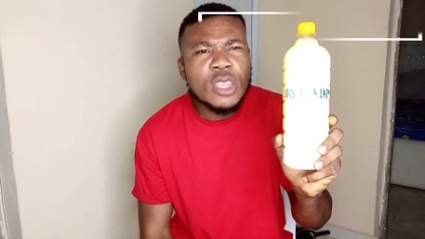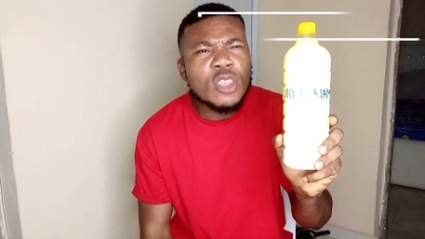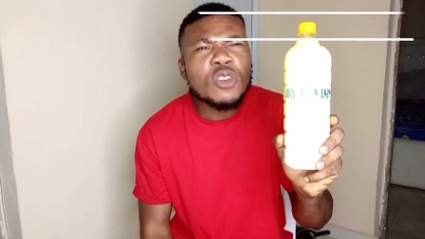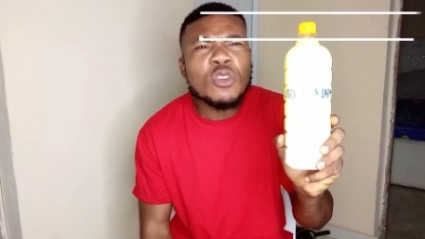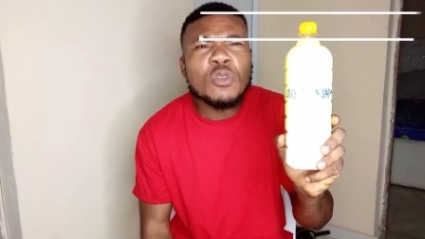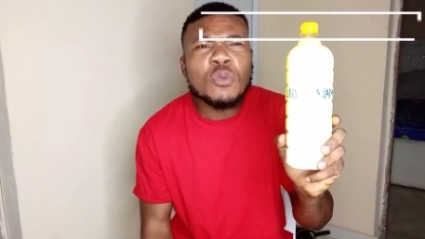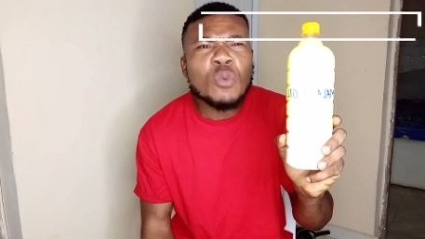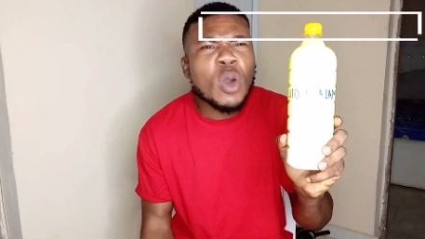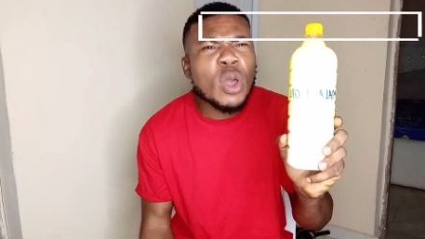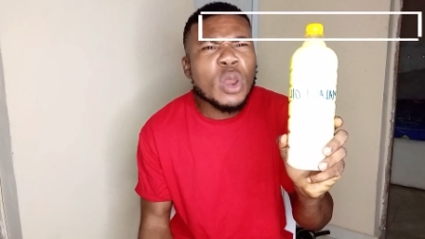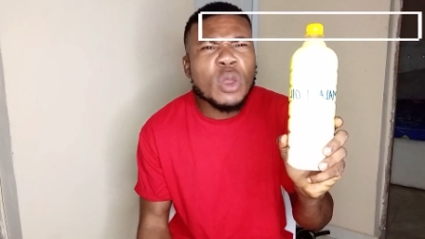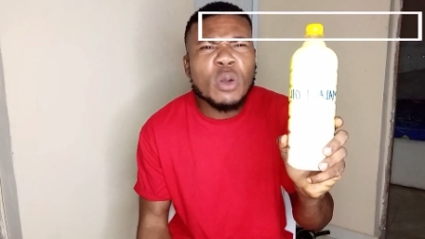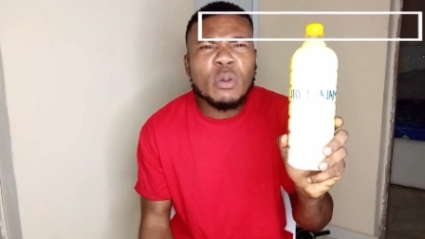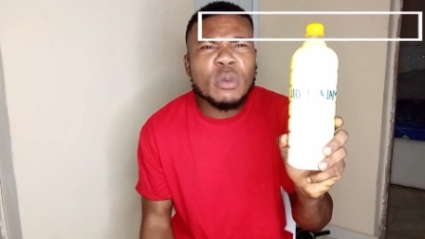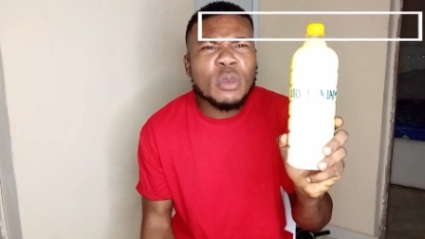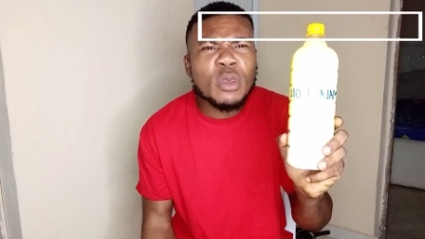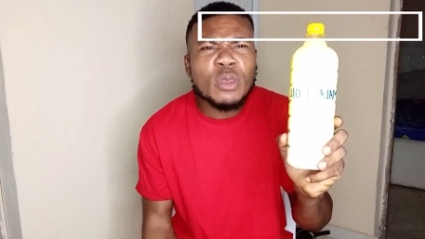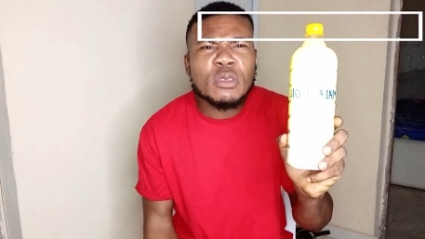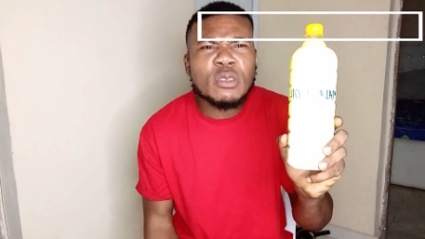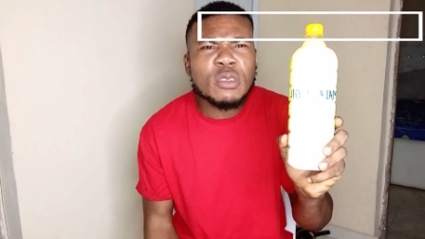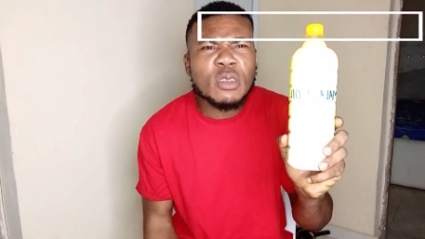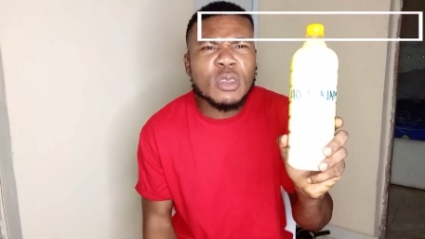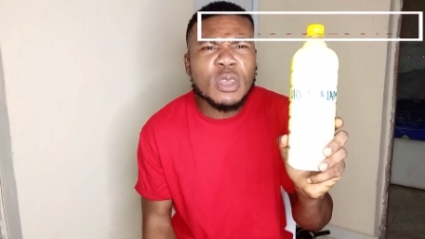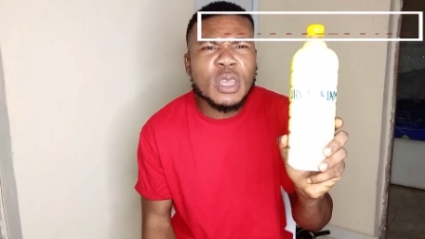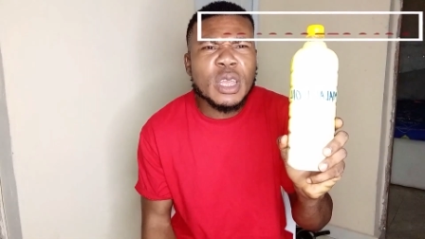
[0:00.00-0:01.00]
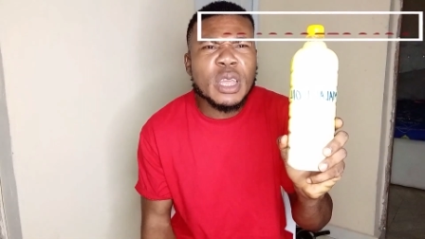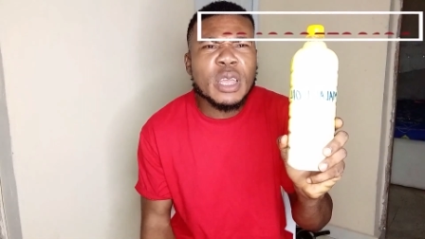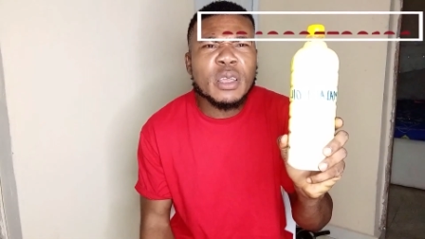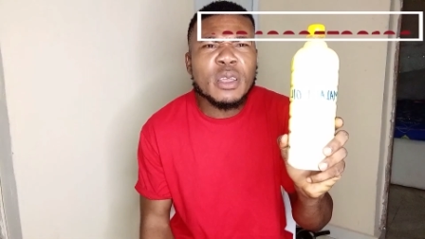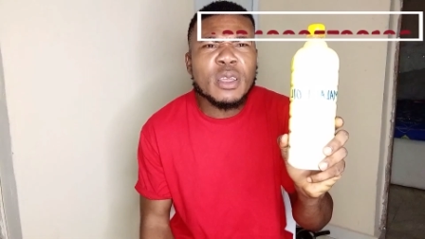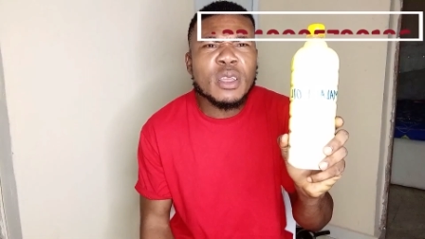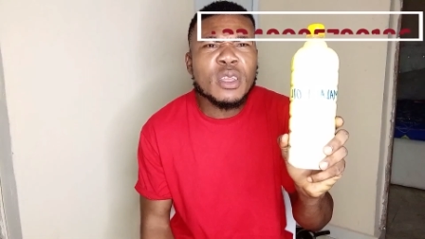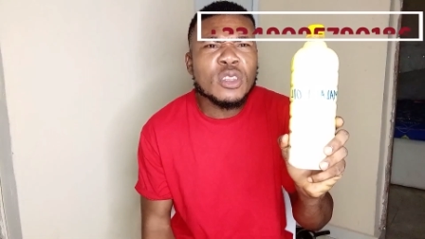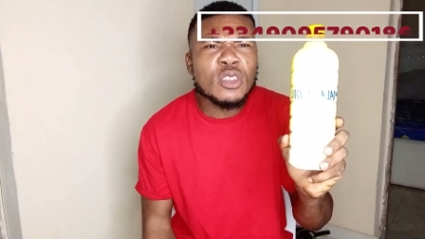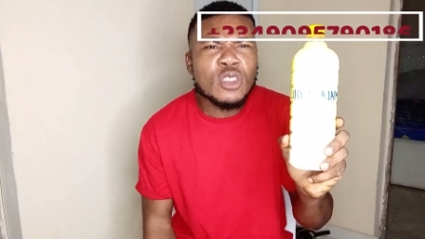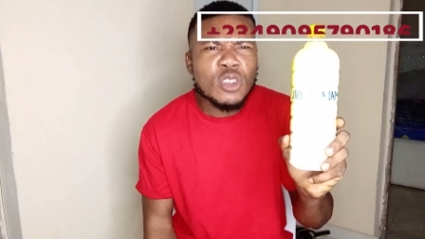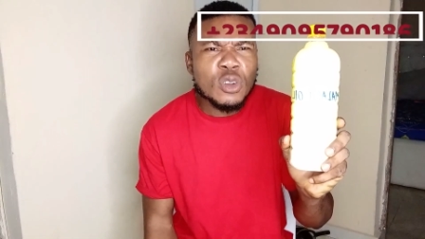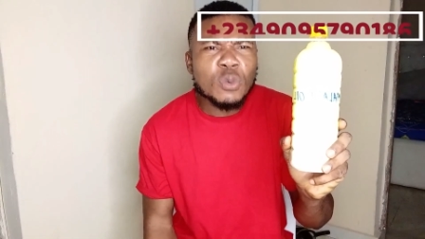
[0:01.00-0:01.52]
You want to, it's
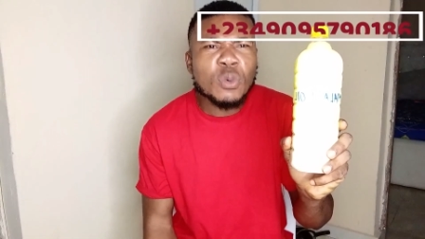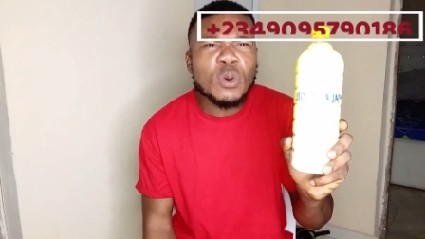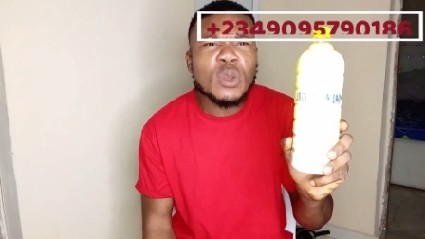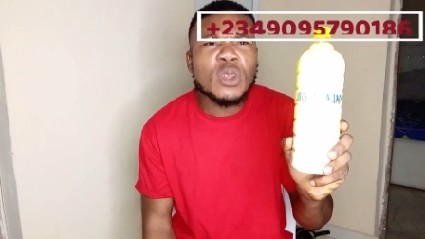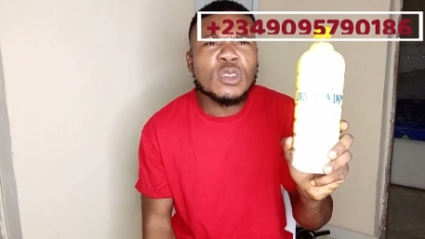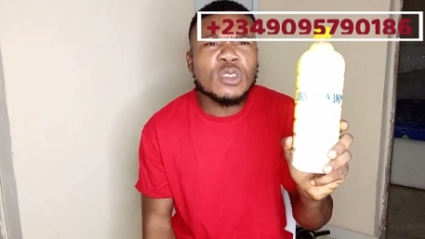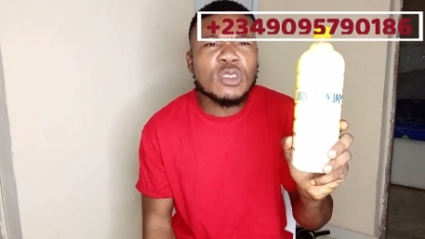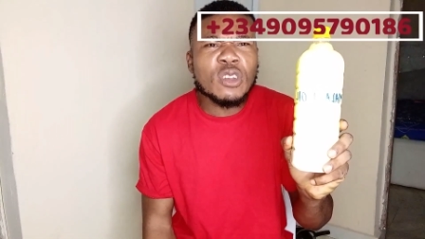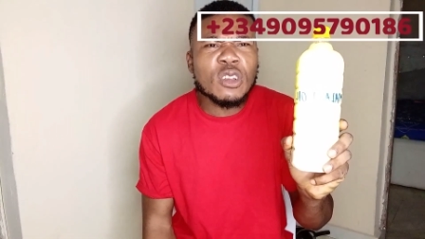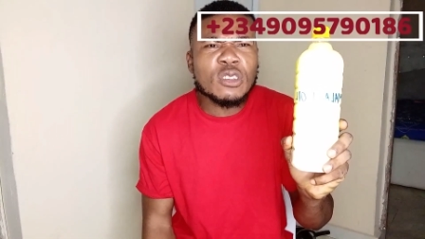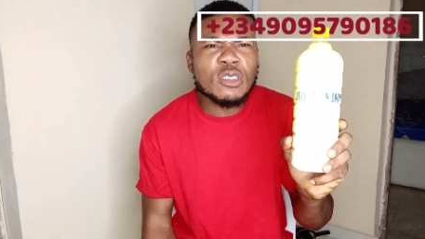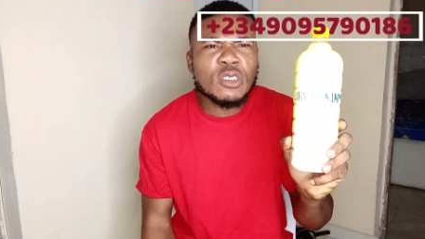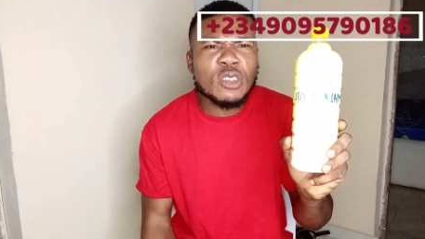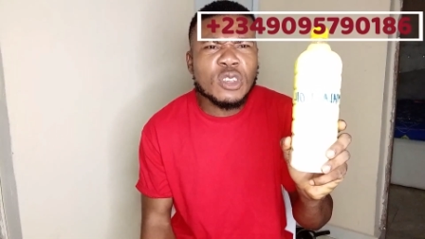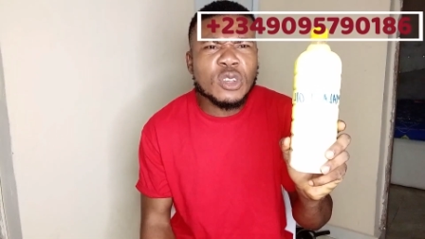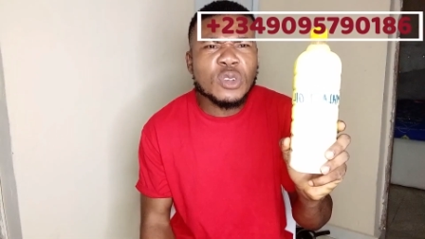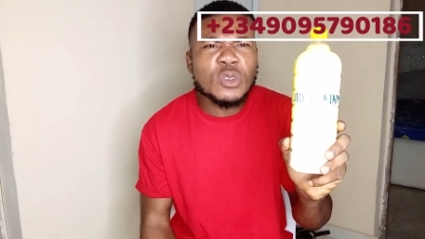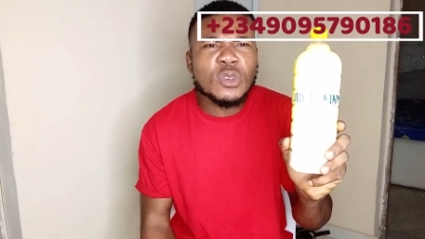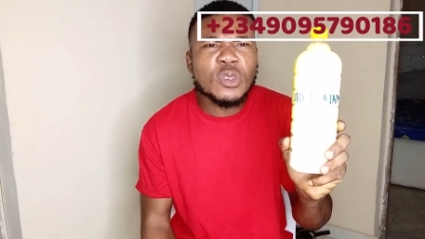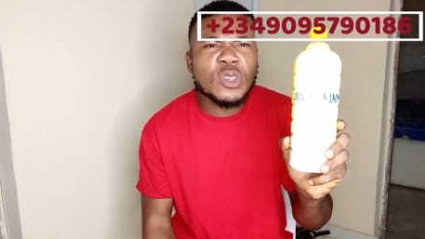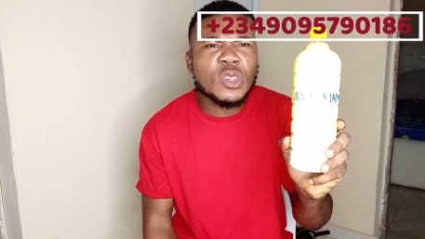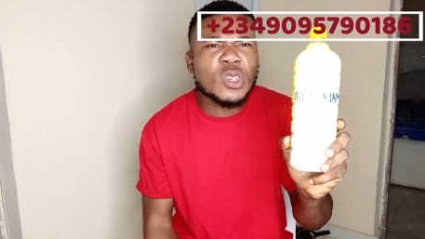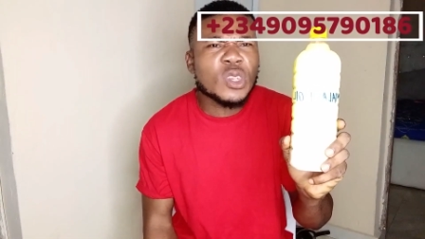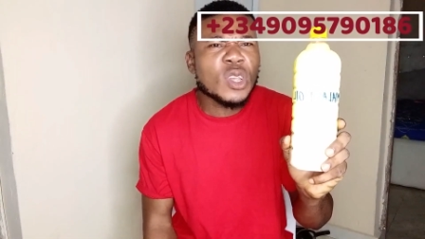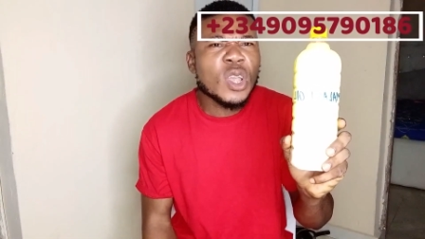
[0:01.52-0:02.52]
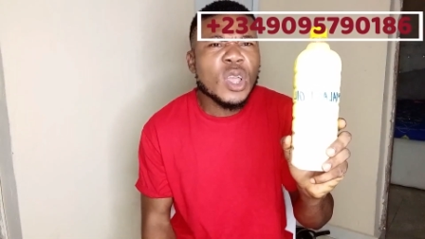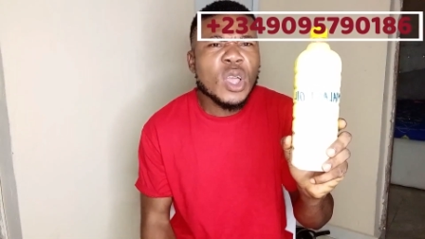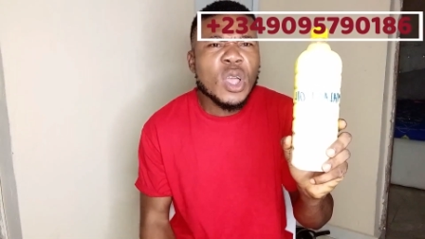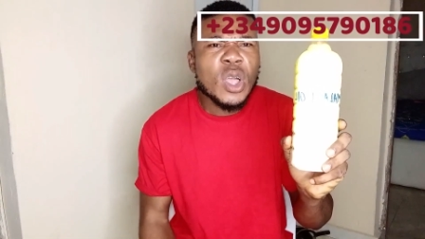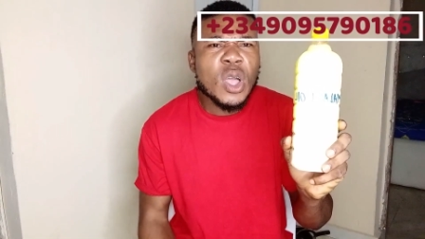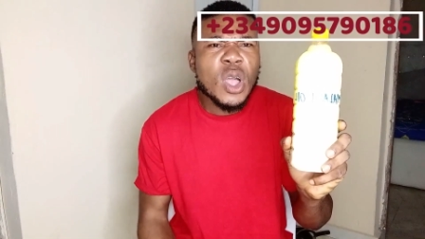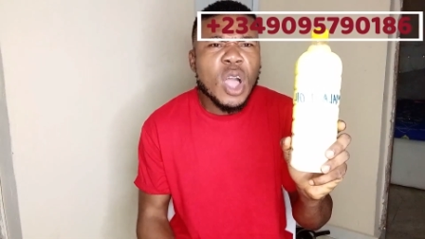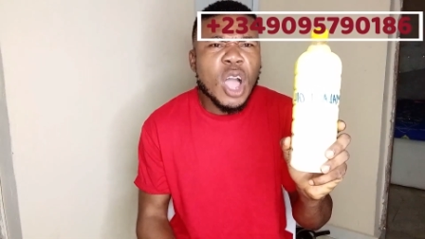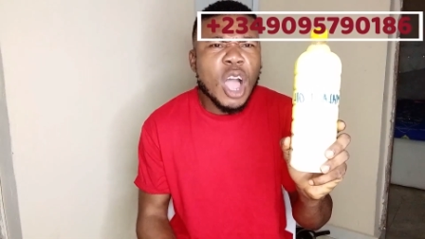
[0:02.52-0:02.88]
okay. You want to just use,